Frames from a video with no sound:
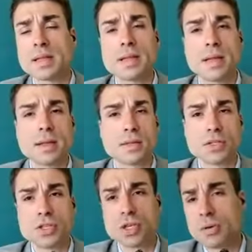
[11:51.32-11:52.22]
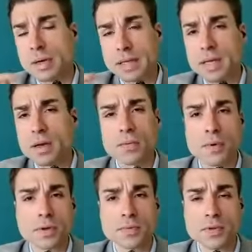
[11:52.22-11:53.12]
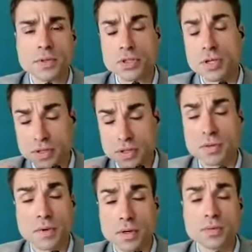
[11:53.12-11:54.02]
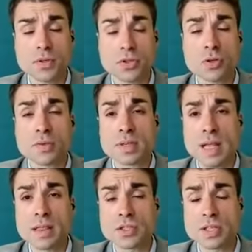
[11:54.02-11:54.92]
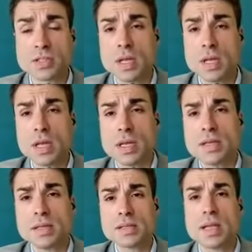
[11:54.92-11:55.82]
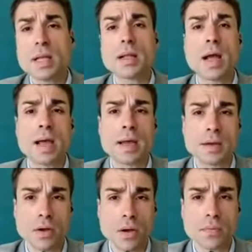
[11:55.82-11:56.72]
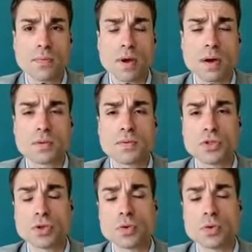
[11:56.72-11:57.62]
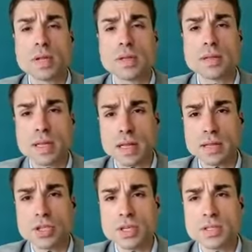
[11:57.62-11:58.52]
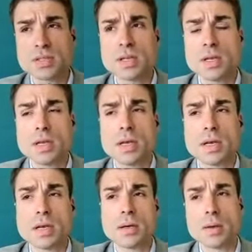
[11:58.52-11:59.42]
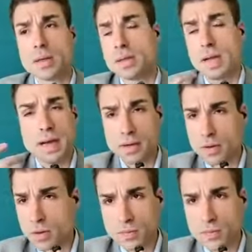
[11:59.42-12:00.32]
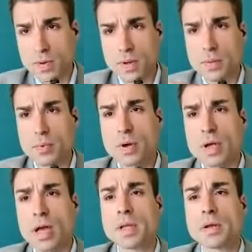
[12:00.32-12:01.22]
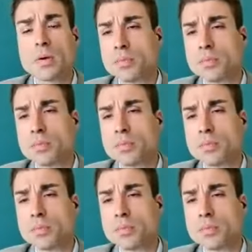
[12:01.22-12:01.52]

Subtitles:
state that the general idea of generative artificial intelligence is the kind of artificial intelligence, a kind of programming,